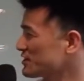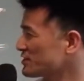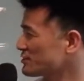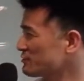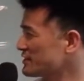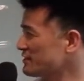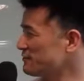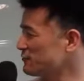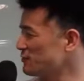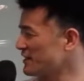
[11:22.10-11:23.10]

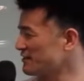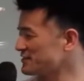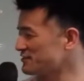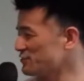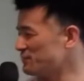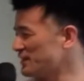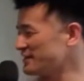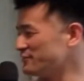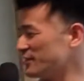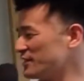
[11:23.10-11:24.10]
24 megabytes of
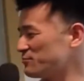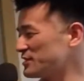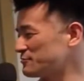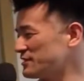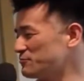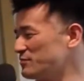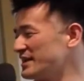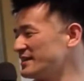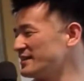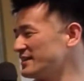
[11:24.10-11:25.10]
combined RAM between
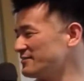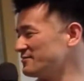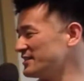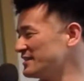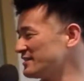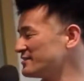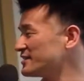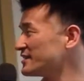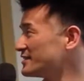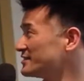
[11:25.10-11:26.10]
main and video,
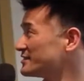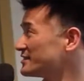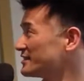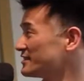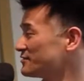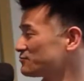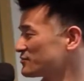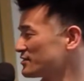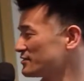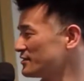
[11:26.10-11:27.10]
and
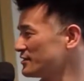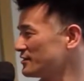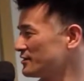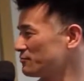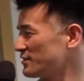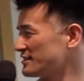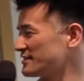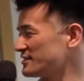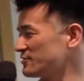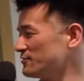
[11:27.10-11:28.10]

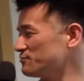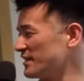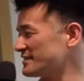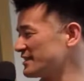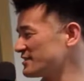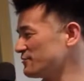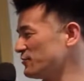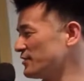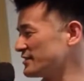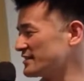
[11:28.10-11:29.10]
PlayStation
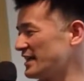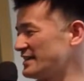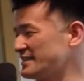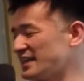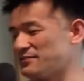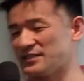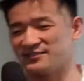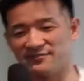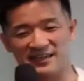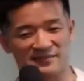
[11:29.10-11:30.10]
4 has 8 gigabytes
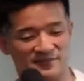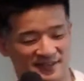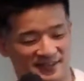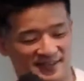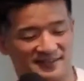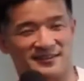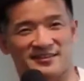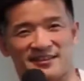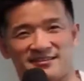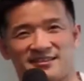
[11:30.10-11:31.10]
of RAM.
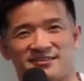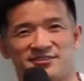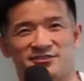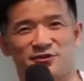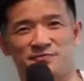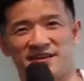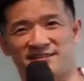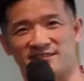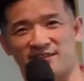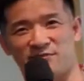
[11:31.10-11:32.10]
So compared
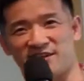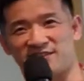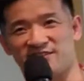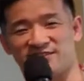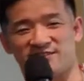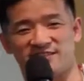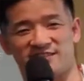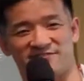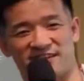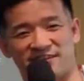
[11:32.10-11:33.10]
to the modern consoles,
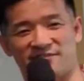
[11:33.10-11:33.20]
it's very,